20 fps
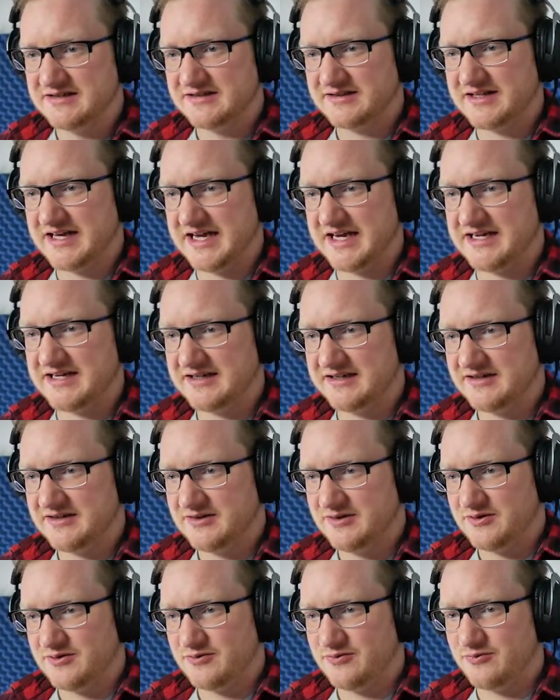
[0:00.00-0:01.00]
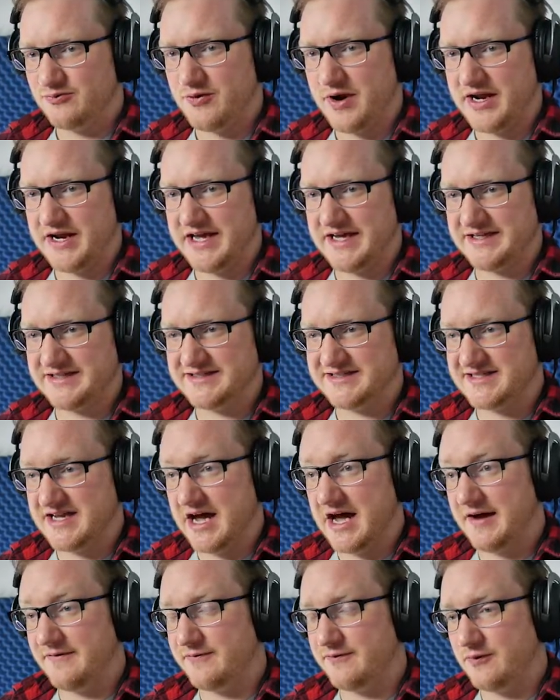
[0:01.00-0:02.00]
like, running
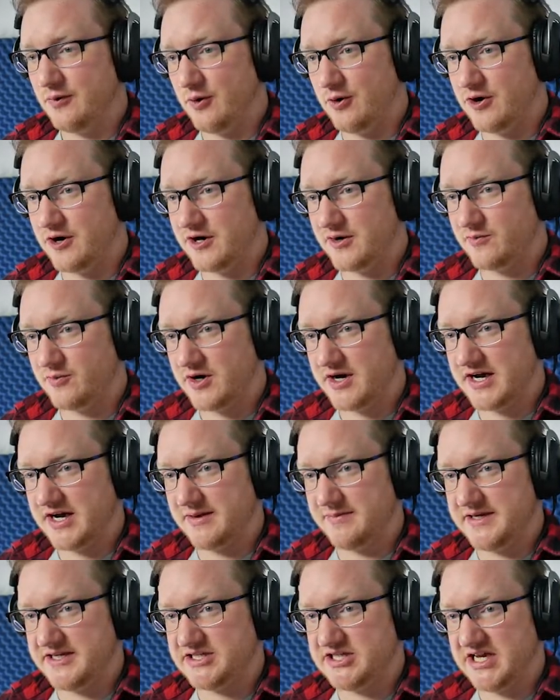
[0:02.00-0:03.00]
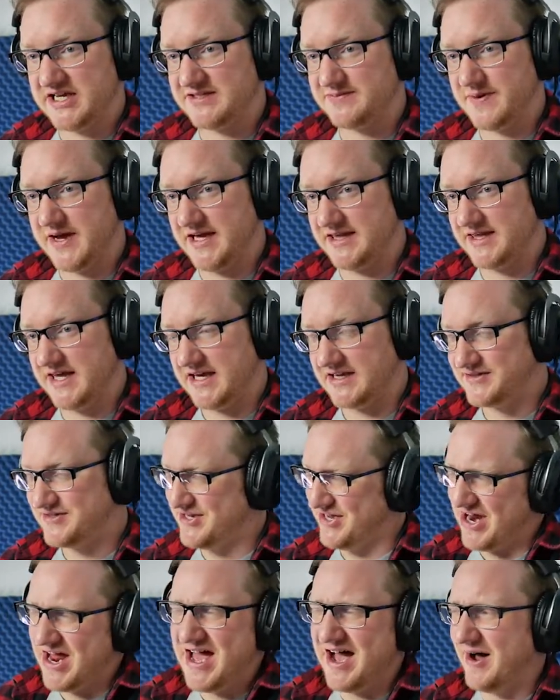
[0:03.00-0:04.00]
stuff, or we're gonna be chased by things,
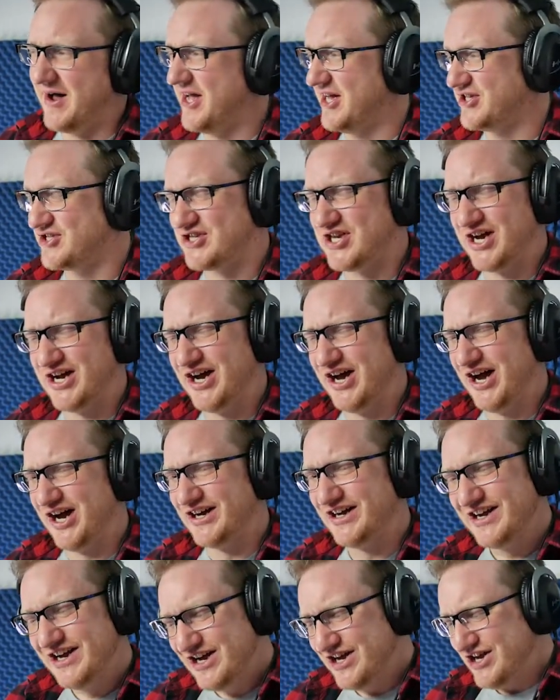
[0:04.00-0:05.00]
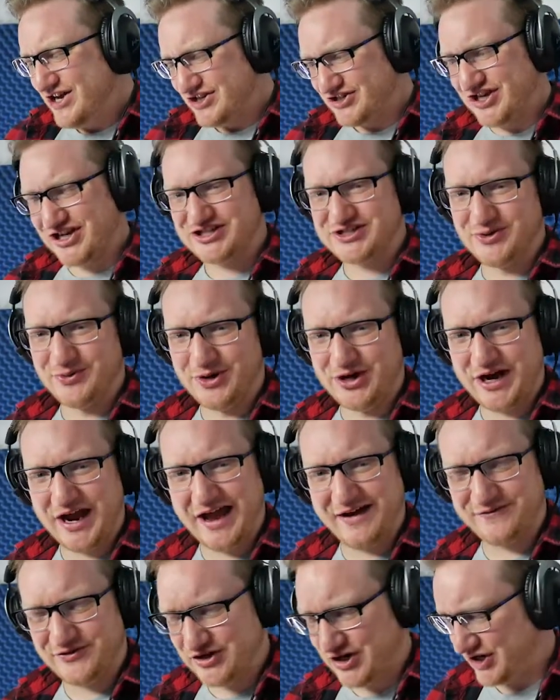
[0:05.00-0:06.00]
you know? So, 6 of one,
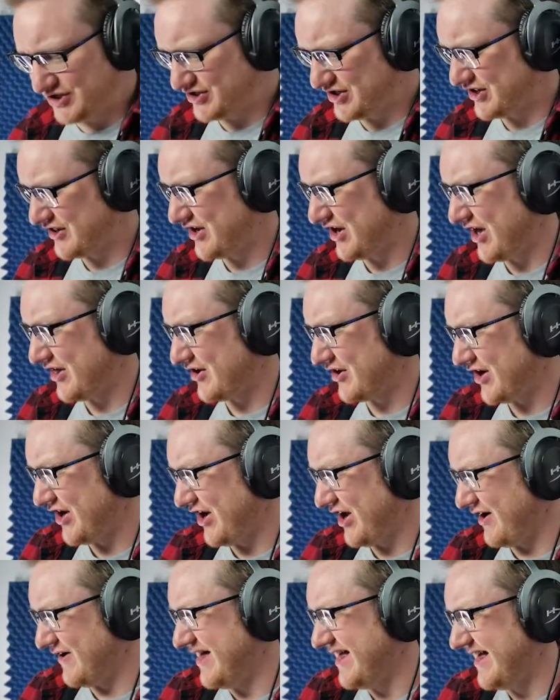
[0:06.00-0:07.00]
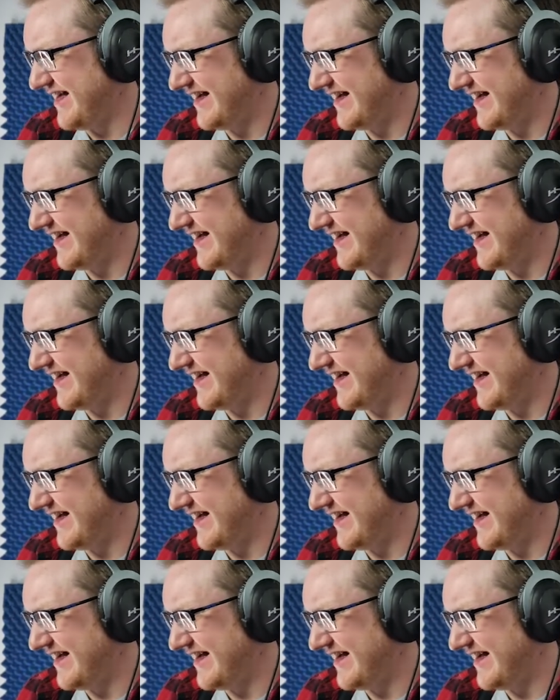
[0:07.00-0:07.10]
half a dozen of the other, you know?